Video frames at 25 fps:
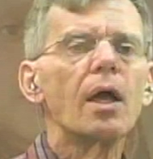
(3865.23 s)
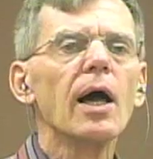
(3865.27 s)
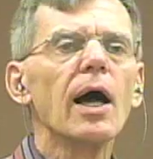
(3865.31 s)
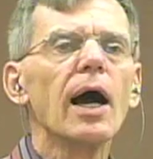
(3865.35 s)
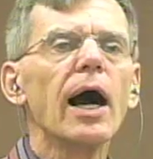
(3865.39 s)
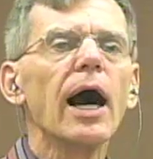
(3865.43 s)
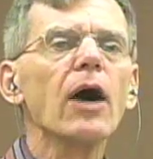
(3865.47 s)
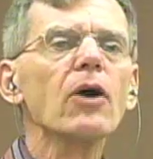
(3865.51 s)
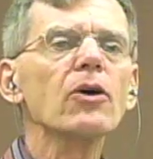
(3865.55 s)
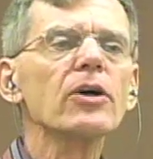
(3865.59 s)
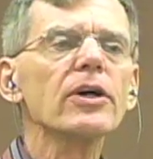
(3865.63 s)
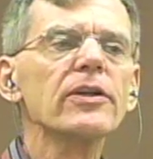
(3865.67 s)

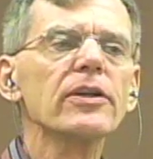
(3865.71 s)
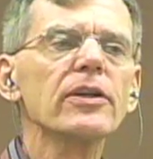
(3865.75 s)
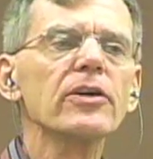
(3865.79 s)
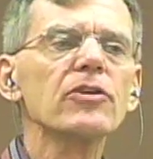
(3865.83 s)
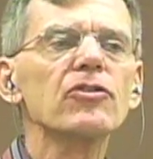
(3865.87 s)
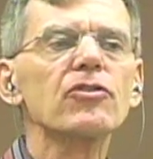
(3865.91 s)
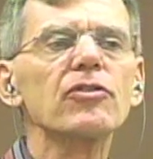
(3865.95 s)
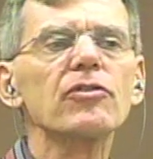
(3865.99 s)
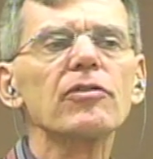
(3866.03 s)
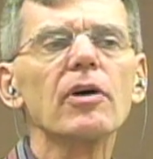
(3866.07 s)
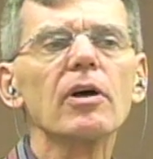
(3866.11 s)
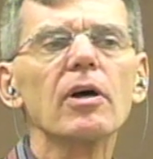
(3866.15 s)
How can
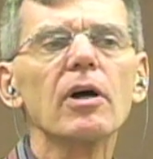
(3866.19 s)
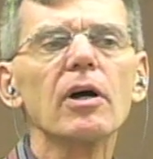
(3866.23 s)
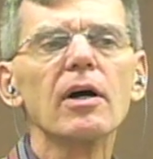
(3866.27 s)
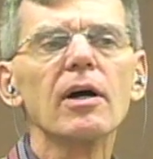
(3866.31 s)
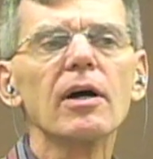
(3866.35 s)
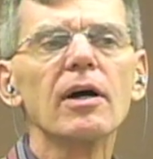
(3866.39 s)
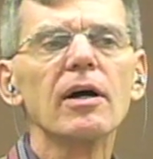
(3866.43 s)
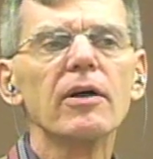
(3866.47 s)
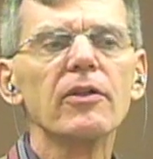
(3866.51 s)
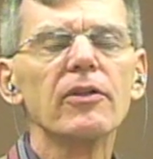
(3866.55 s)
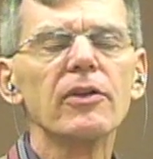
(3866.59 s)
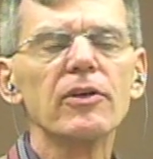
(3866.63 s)
this
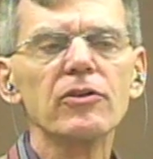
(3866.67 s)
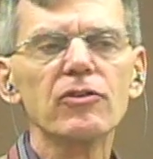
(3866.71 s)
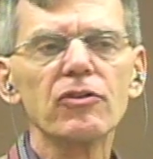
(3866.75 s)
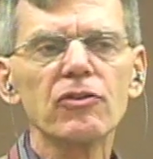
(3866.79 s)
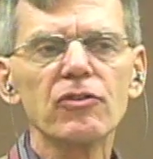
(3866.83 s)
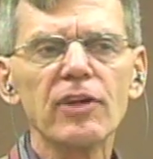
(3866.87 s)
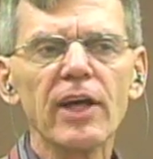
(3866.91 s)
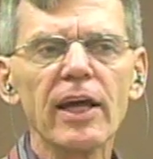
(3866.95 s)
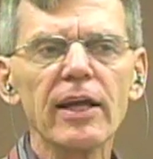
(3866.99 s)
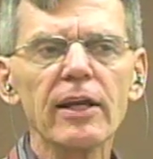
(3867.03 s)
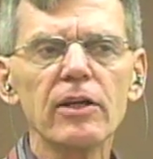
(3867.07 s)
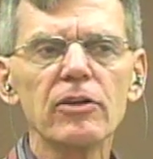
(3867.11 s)

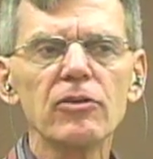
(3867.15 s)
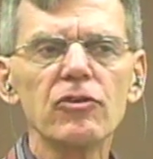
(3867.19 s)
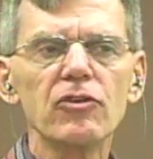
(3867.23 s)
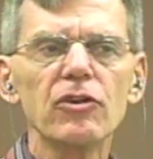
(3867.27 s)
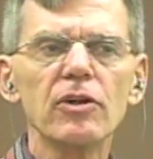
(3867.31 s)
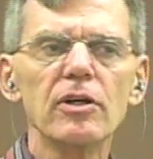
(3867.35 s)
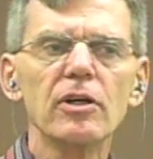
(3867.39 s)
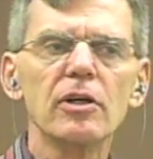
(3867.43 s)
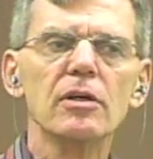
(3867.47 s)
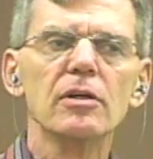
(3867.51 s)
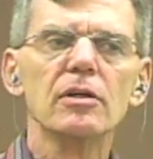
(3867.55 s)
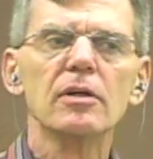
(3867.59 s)

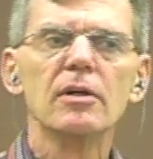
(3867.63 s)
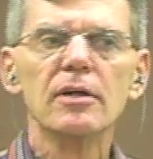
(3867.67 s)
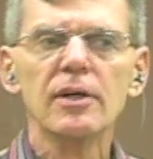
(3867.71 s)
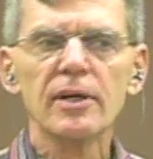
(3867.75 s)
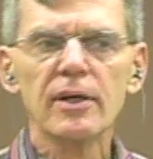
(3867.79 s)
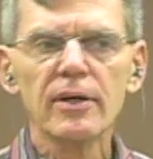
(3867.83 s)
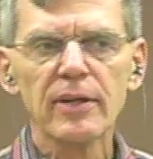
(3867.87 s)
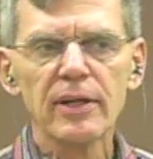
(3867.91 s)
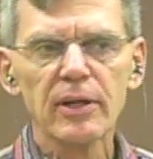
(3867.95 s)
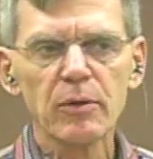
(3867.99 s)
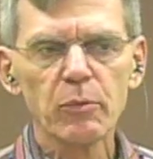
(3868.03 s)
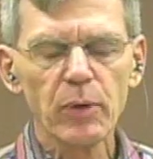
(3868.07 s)
tendency
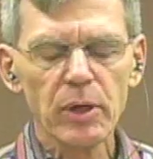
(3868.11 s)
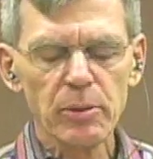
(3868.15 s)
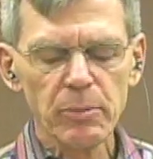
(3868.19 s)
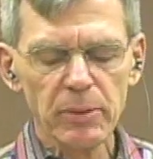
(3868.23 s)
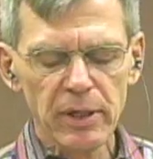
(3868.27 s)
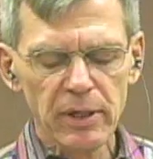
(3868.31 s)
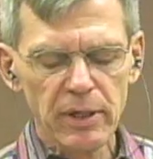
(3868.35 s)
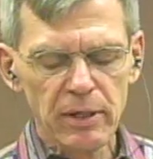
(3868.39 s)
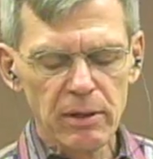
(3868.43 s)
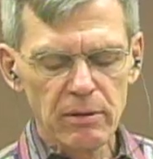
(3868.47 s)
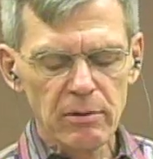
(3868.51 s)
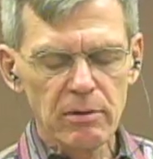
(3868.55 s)
that
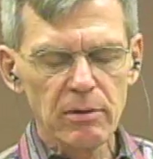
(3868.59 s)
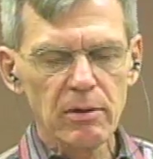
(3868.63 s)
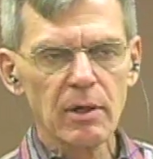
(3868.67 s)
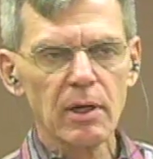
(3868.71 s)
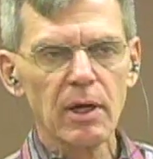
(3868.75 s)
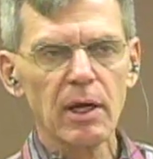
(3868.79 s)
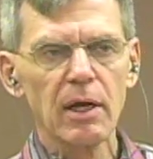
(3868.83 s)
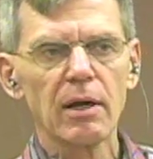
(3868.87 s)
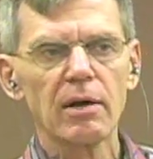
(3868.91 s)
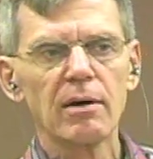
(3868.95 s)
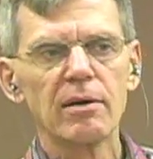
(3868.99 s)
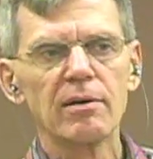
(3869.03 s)
women
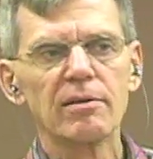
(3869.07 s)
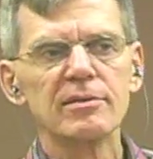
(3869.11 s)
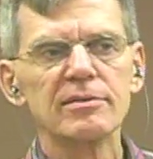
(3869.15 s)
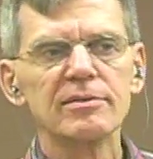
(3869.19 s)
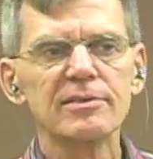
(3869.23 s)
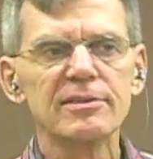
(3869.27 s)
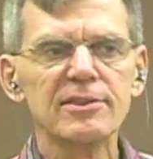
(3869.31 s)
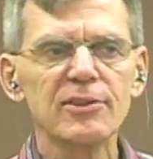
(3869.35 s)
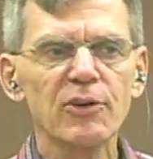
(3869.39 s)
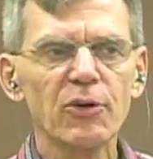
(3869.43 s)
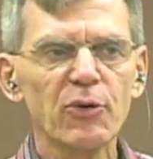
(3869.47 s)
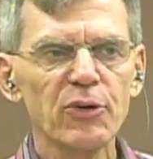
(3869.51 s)
are
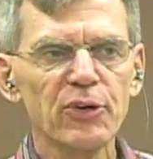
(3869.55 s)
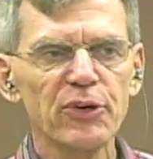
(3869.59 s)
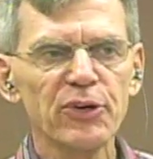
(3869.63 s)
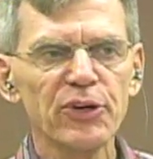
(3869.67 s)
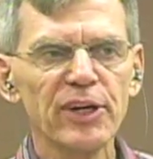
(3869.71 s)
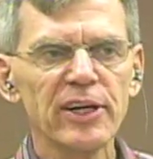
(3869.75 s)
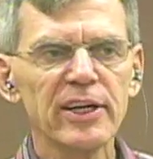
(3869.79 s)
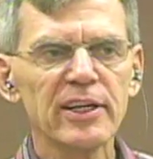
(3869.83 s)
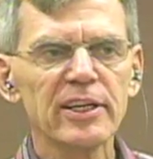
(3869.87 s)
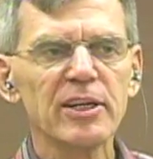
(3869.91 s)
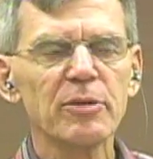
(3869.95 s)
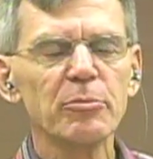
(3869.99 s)
so
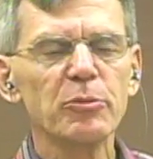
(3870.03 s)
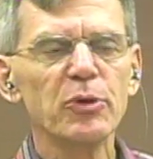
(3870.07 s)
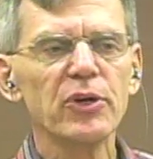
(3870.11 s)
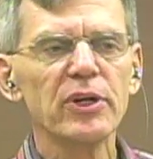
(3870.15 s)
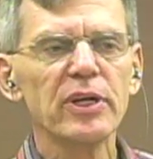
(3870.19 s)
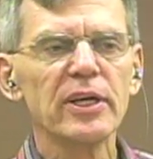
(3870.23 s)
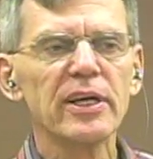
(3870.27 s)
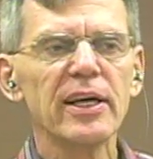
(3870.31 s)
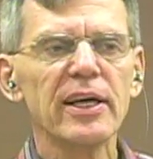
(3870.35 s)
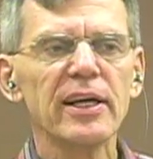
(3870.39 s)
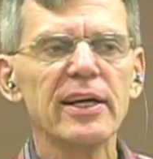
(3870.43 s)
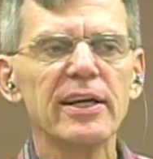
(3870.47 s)
good at
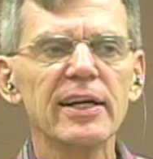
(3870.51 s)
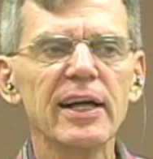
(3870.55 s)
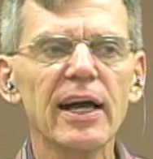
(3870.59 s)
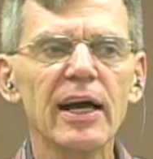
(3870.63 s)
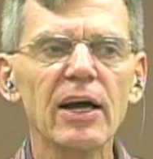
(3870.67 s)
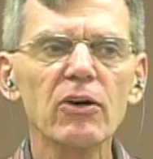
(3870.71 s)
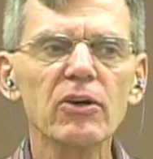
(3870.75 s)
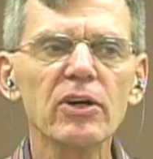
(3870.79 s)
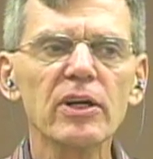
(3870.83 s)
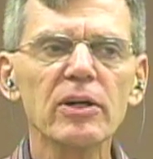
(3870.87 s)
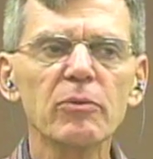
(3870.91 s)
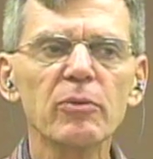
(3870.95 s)
communicating,
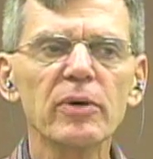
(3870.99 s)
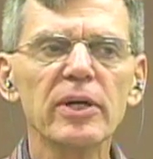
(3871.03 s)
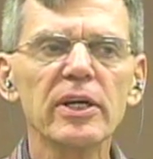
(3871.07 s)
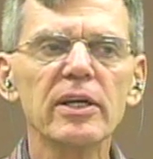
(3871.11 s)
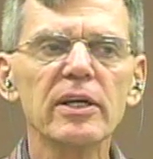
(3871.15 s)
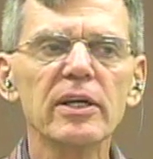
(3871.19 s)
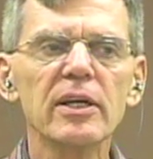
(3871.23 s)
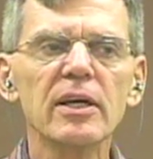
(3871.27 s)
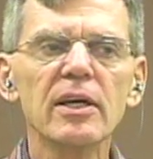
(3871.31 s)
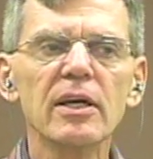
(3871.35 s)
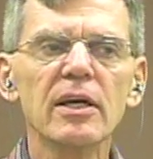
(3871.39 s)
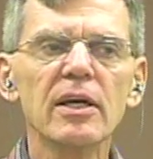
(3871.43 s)
how can we